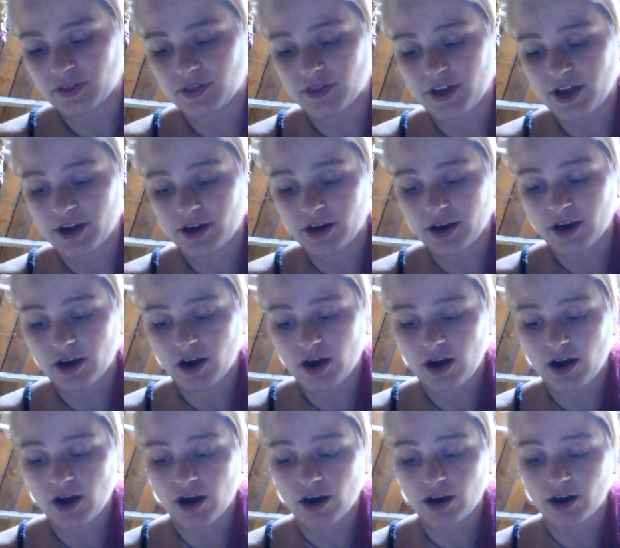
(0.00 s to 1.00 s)
there
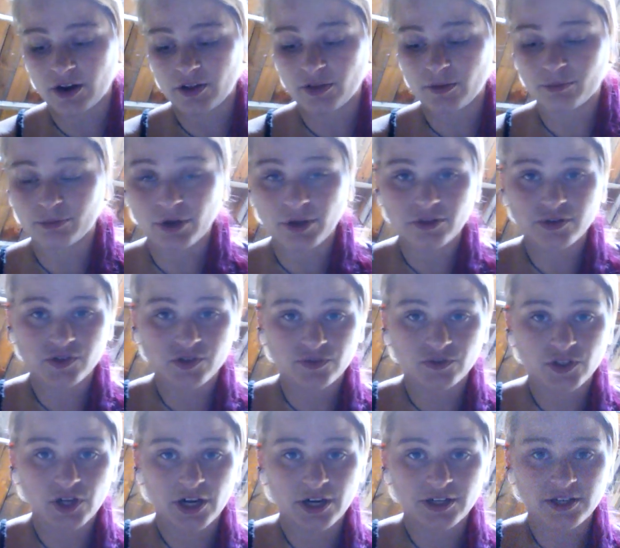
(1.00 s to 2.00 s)
are the brothers of
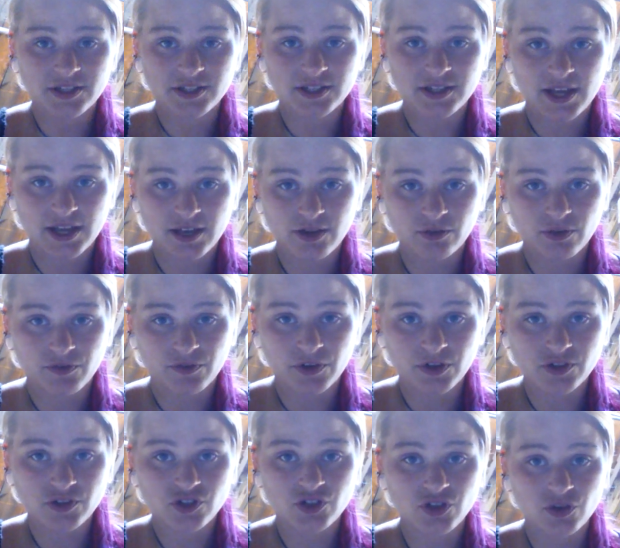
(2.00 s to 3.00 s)
darkness that he
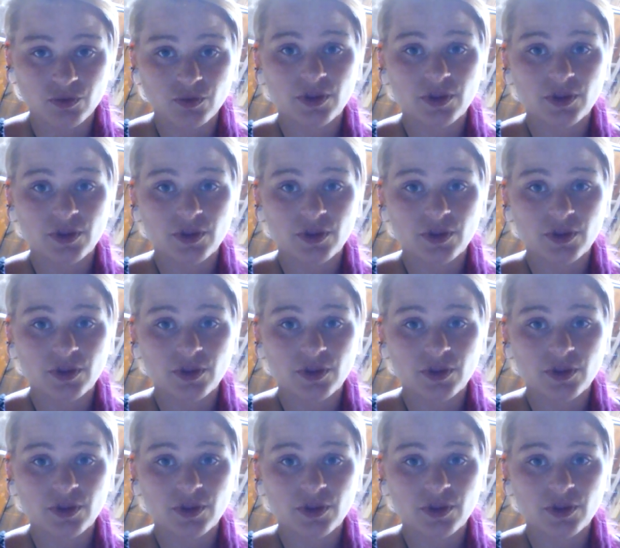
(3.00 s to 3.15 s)
refers to.